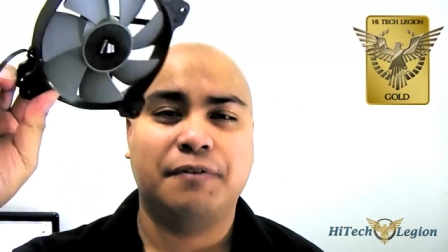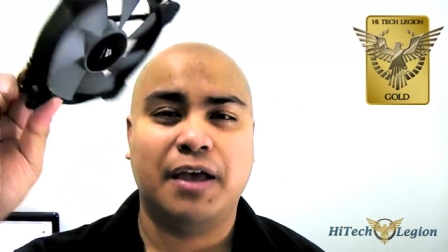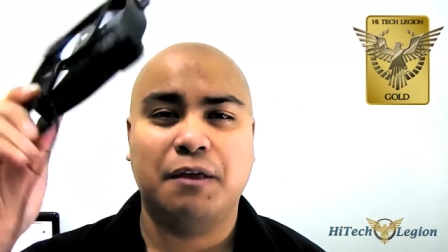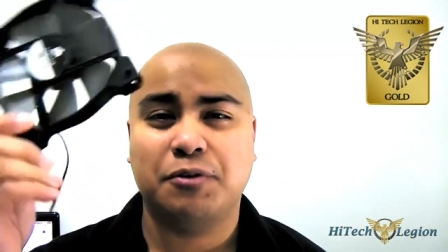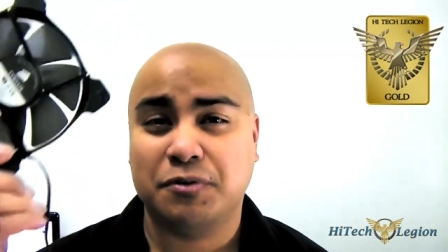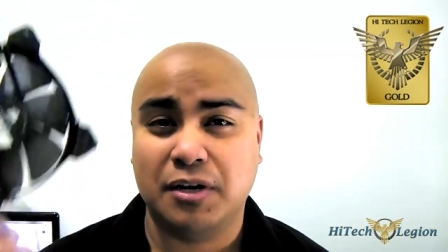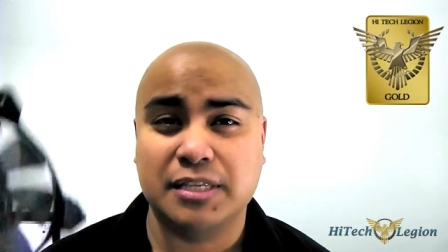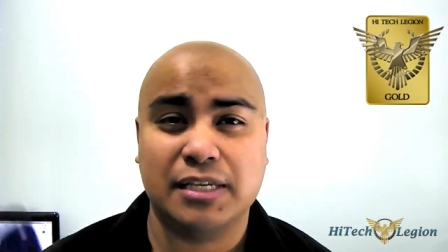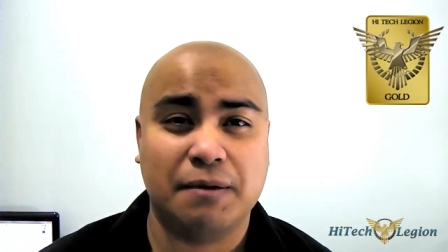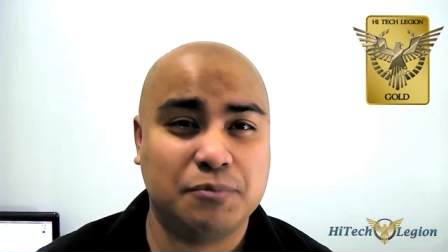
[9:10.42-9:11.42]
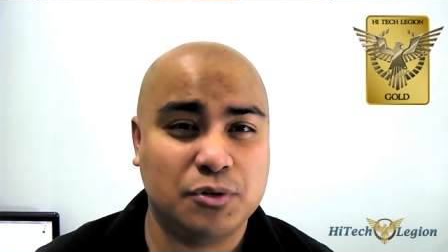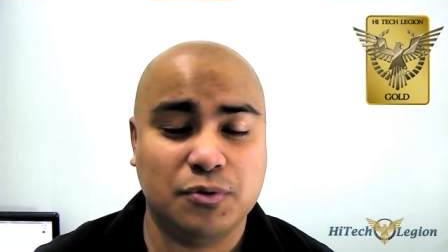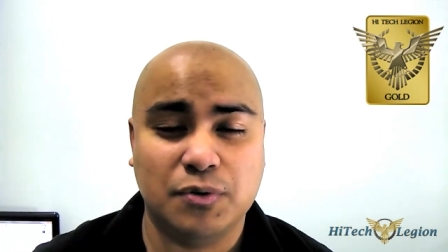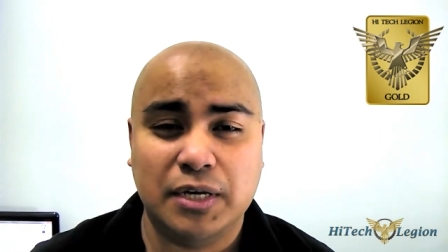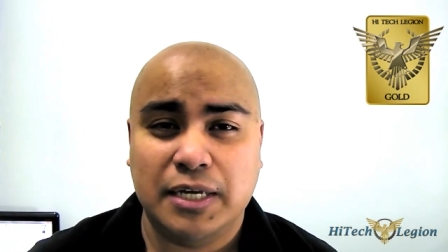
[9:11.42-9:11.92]
fan which runs up
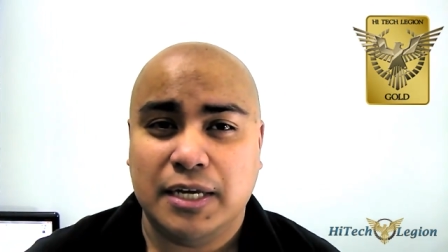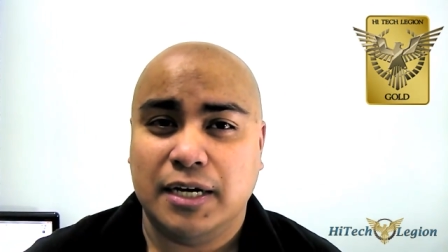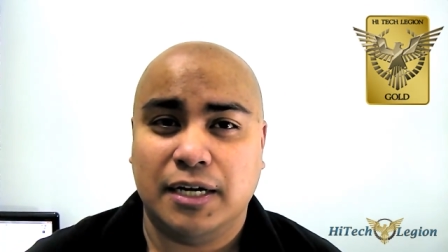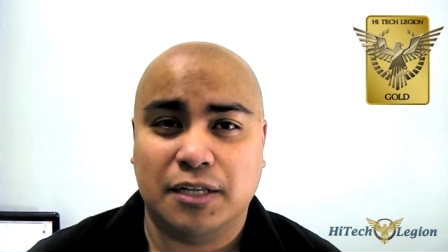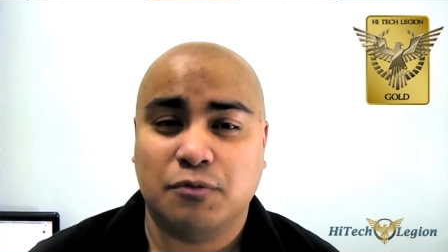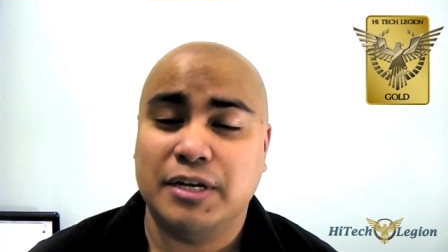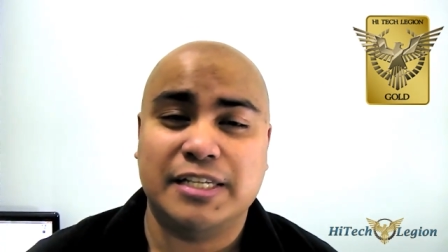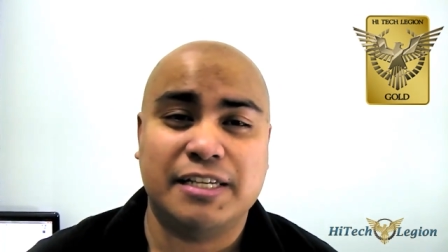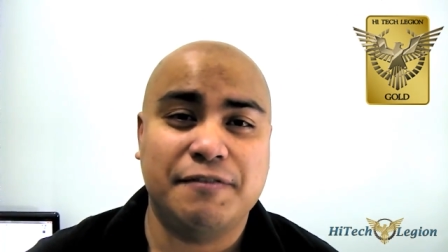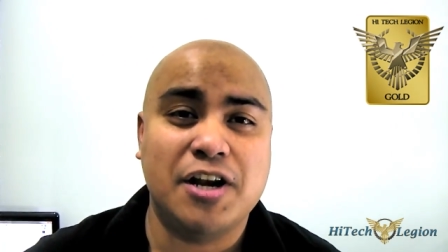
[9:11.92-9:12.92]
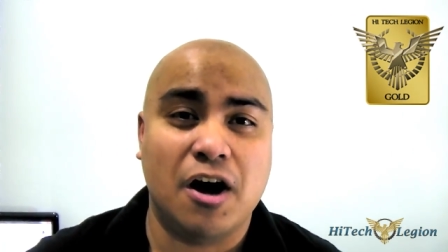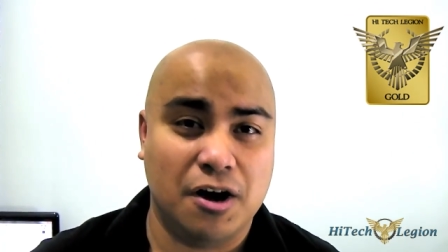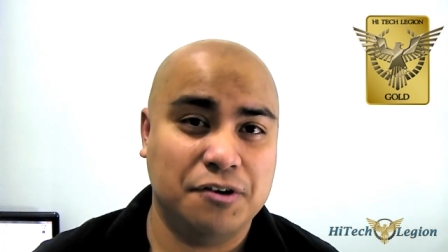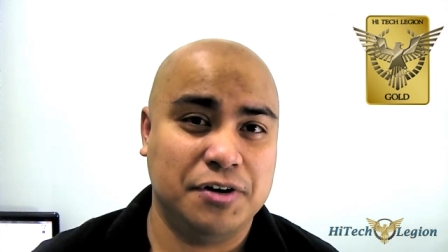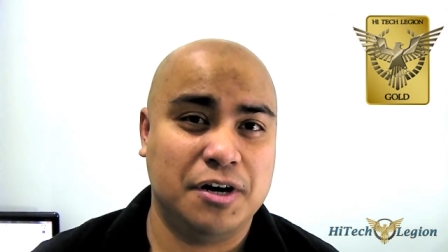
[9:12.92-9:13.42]
to uh,
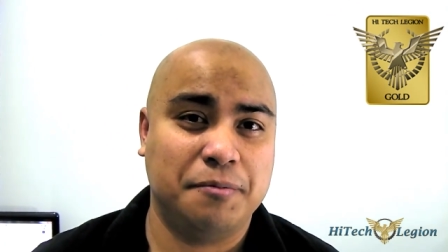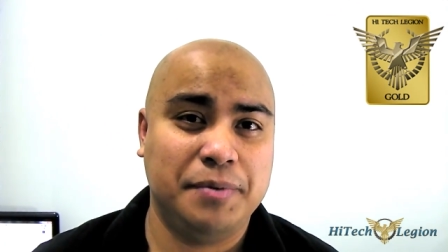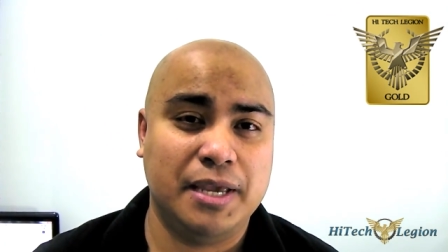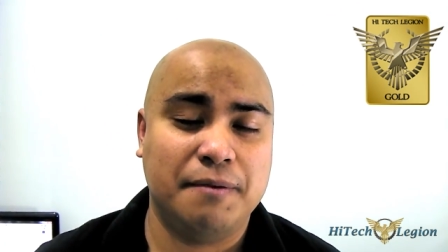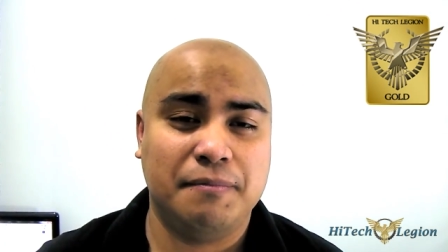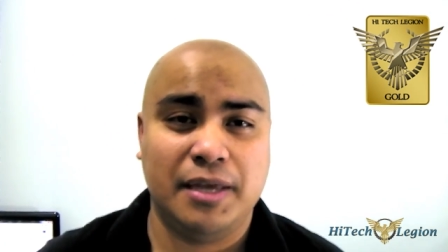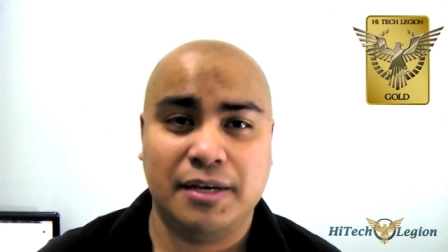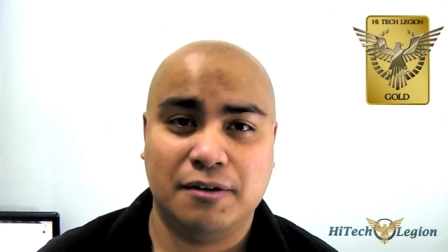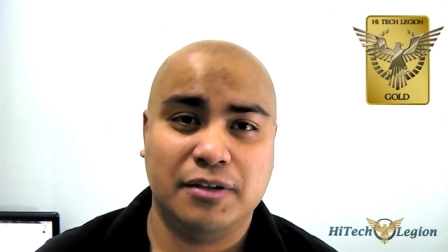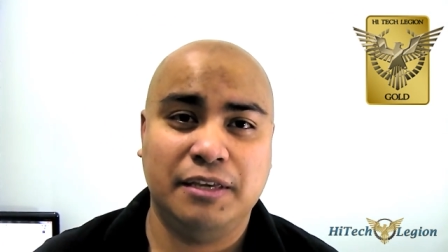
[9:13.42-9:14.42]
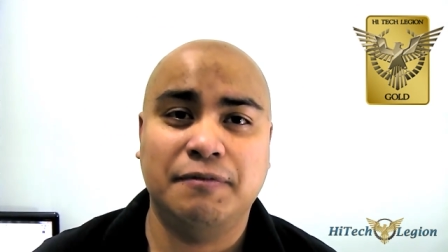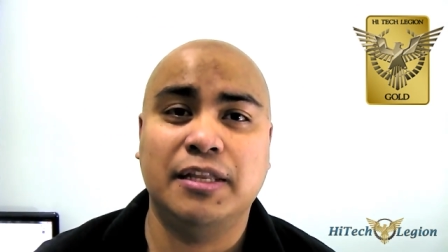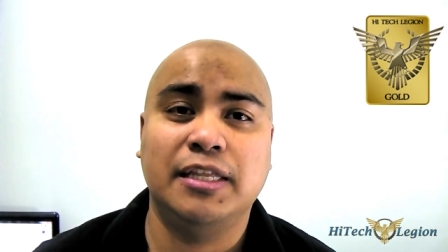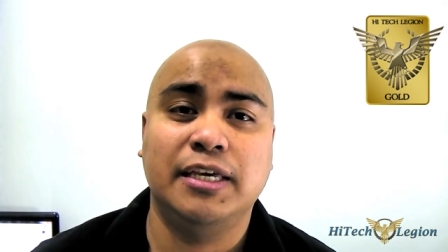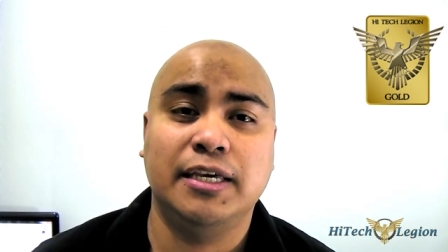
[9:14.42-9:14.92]
2700 RPM and
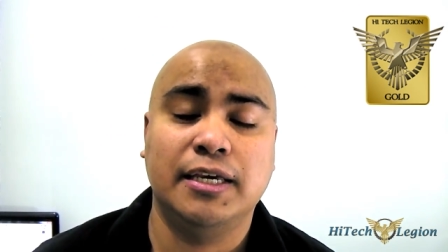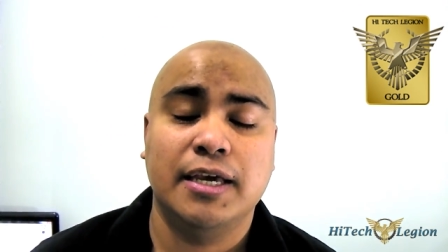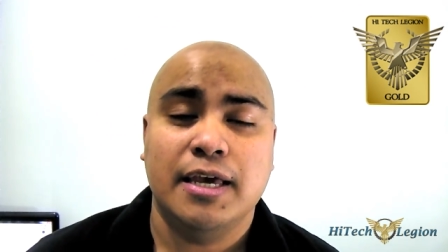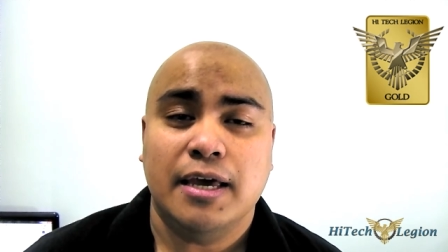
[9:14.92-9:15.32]
even the